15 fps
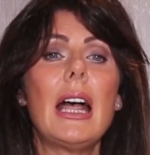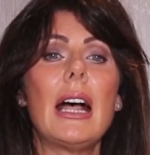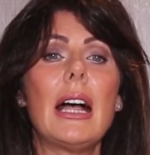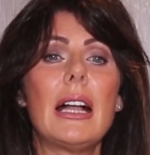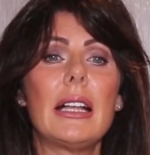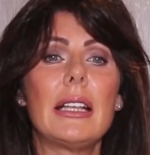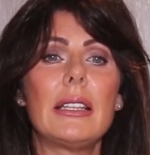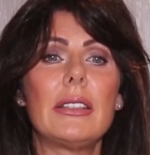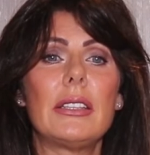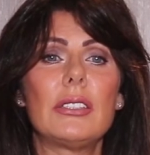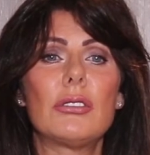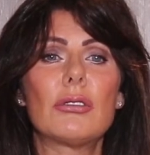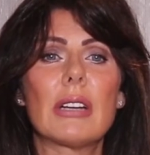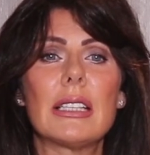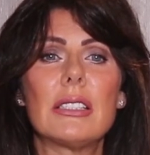the
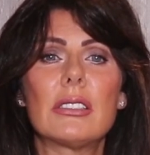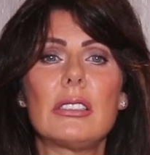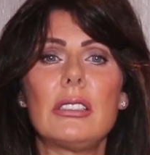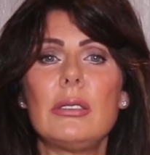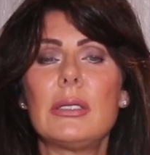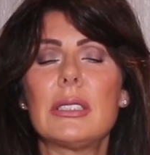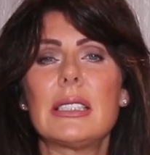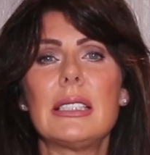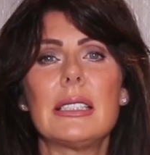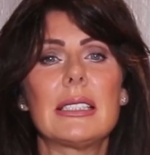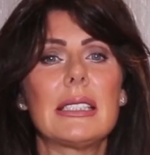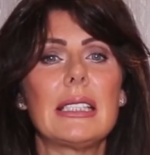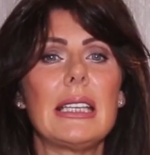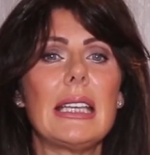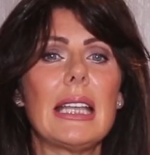
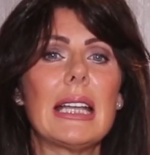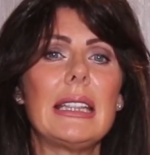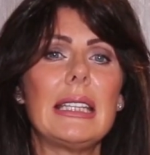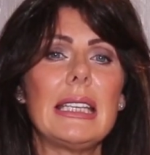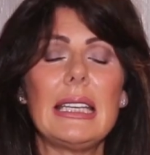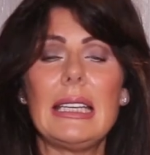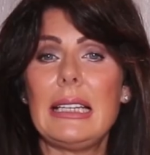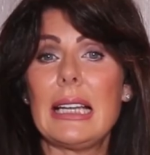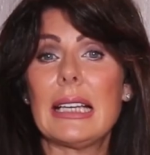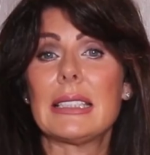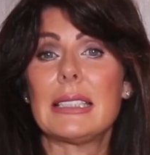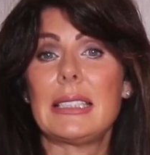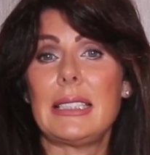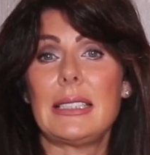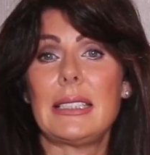translucency and the
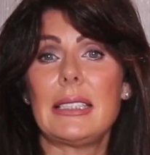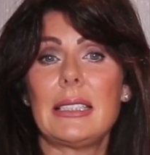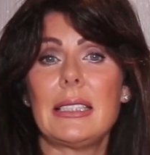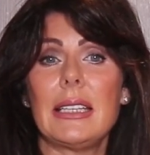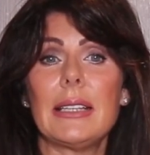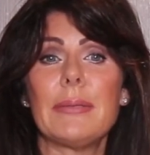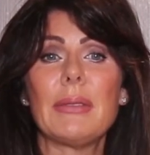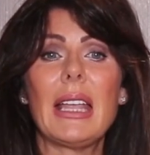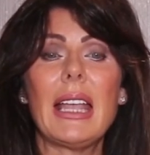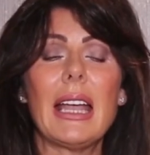elasticity.